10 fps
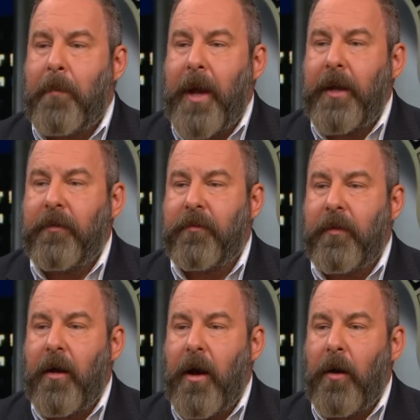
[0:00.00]

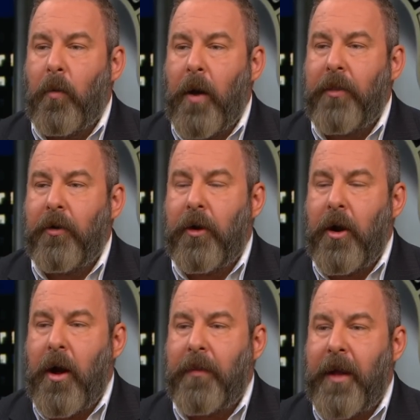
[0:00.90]
base uh, whether or
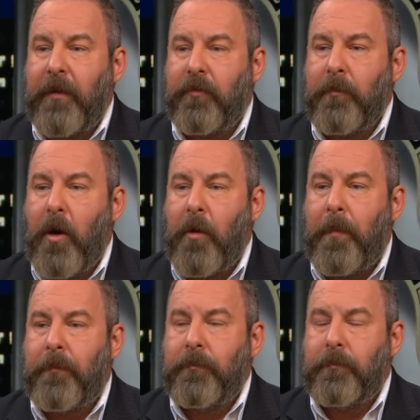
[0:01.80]
not that
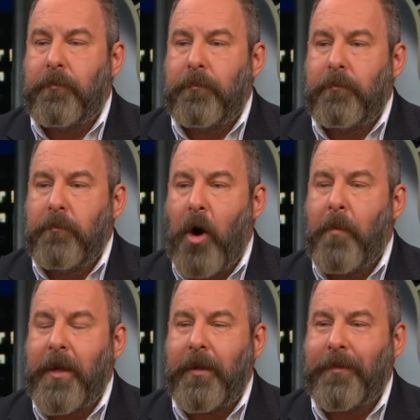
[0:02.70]
small
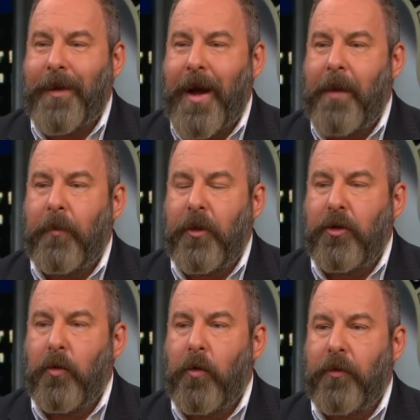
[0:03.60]
moment in time where the
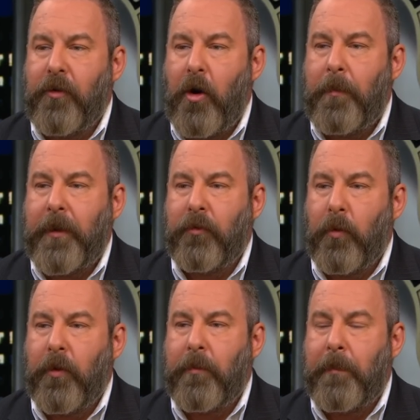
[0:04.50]
door is open
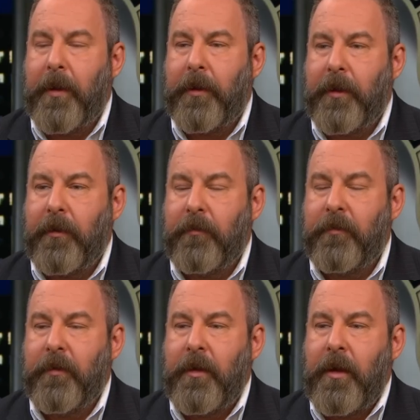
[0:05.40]
is worth
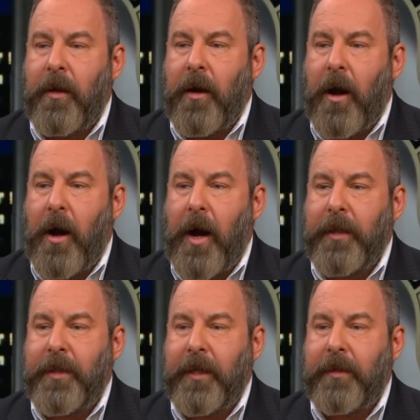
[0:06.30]
billions. Uh,
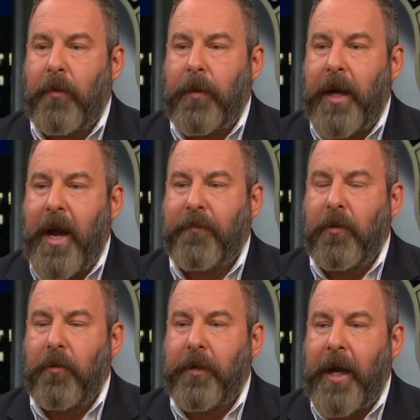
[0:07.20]
I think that we have
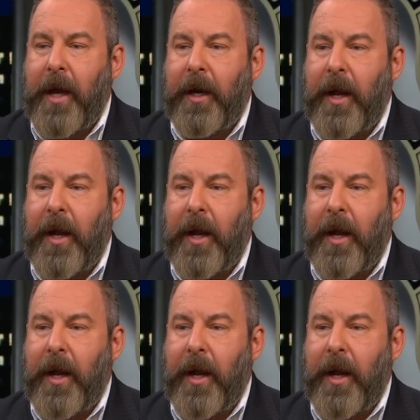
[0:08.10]
to look at it